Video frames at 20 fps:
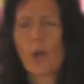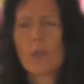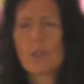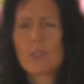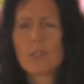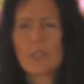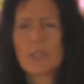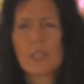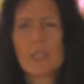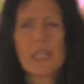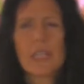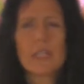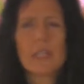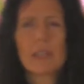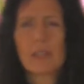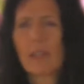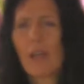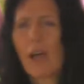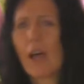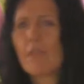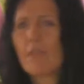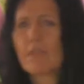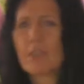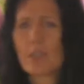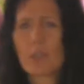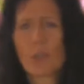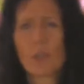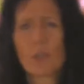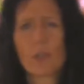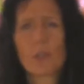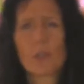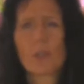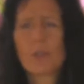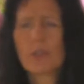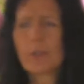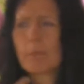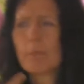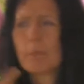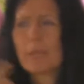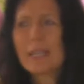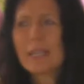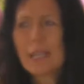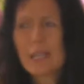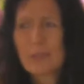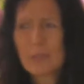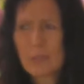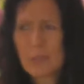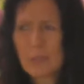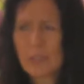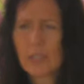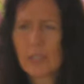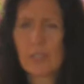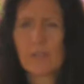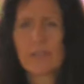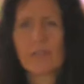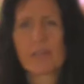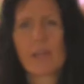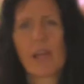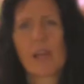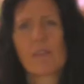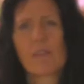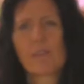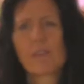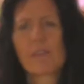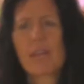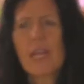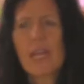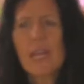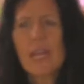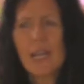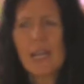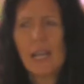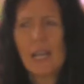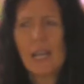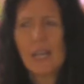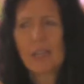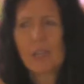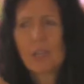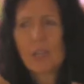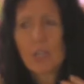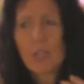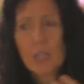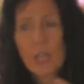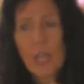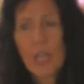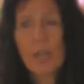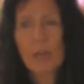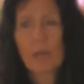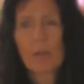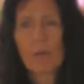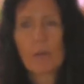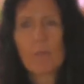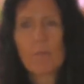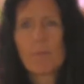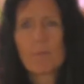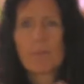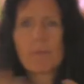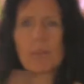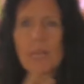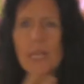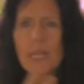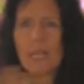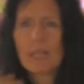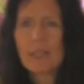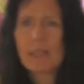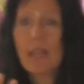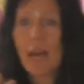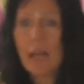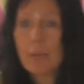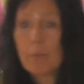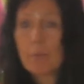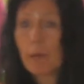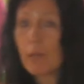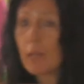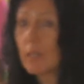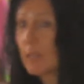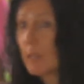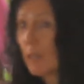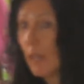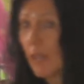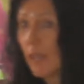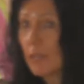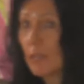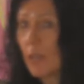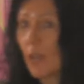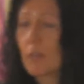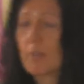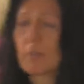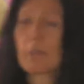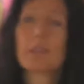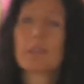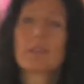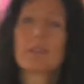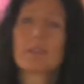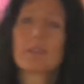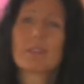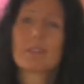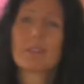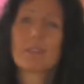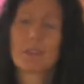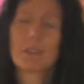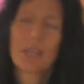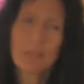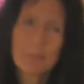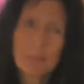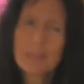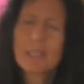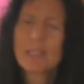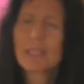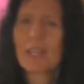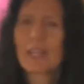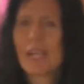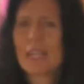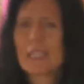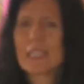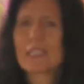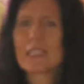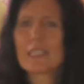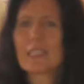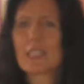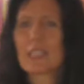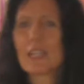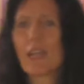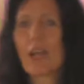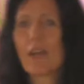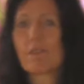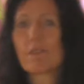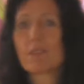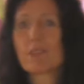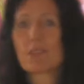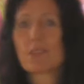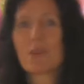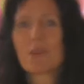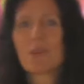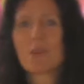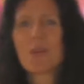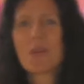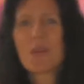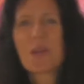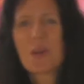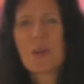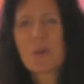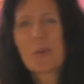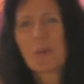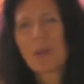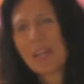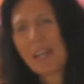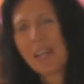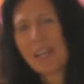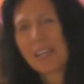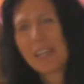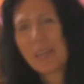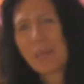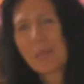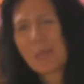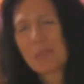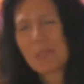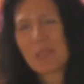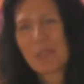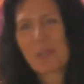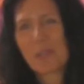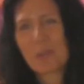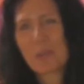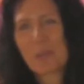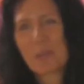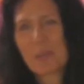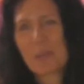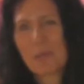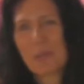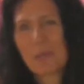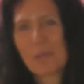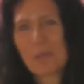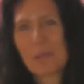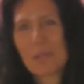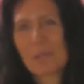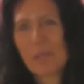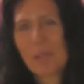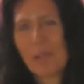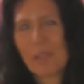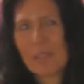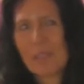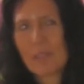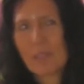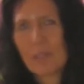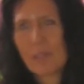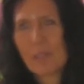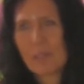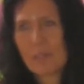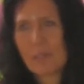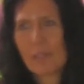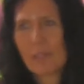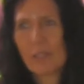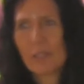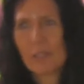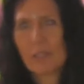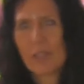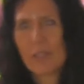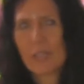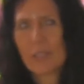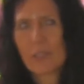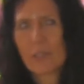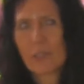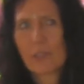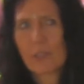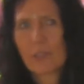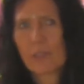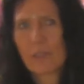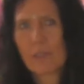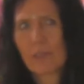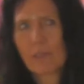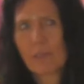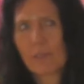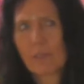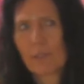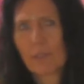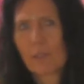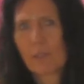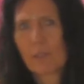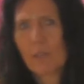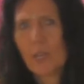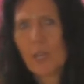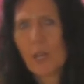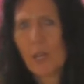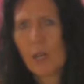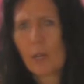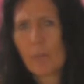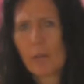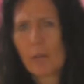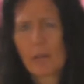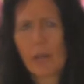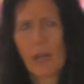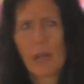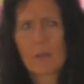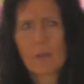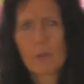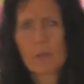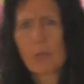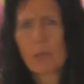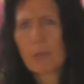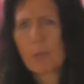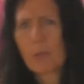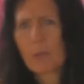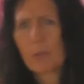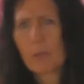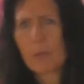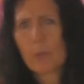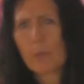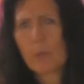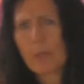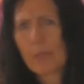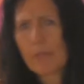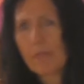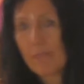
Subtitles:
seen and loved and heard and being able to give love and share, that part had not been or had been neglected in his life. So when I came to Singapore and was invited to give a lecture there for about 100 people who were